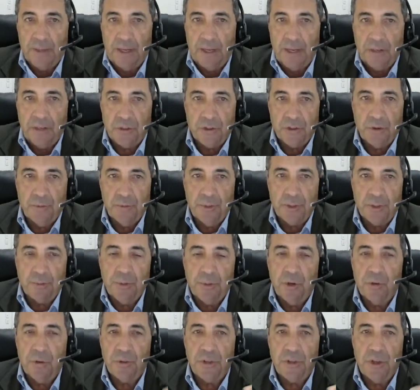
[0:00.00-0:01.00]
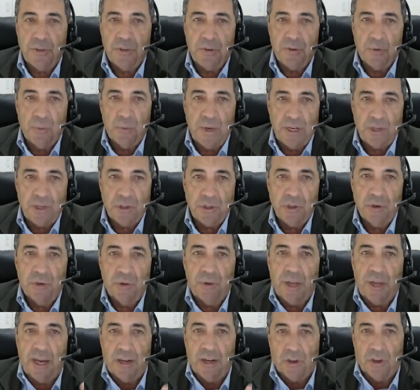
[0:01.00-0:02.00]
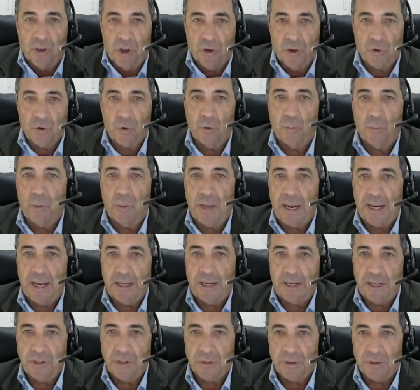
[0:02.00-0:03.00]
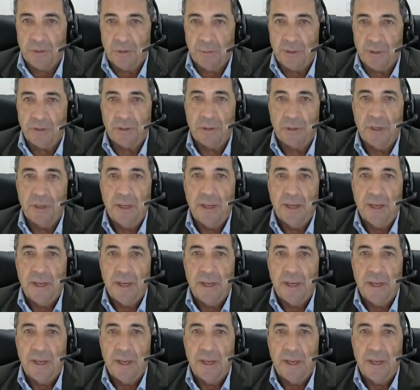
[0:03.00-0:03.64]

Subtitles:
instruments, but also the regional and local planning instruments